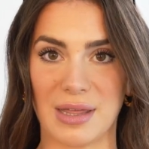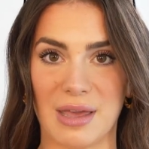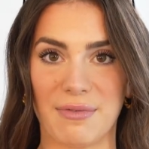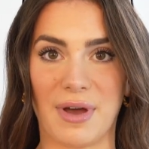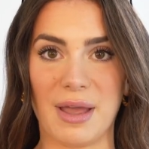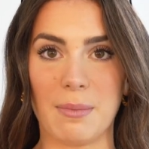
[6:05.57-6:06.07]

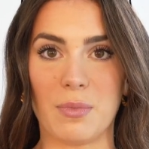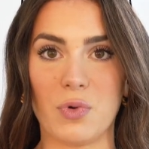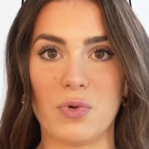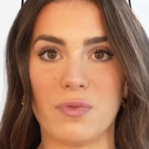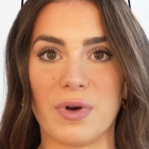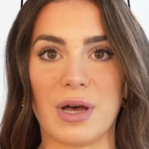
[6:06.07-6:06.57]
if I
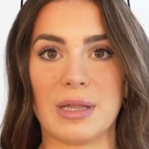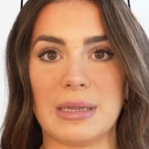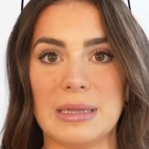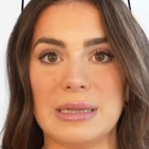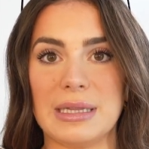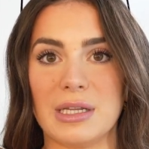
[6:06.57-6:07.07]
move a
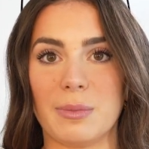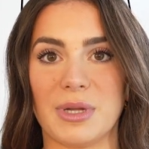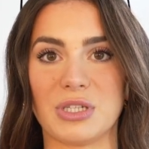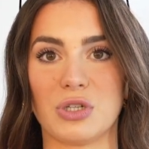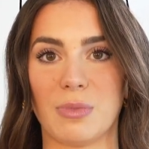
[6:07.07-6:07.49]
little bit too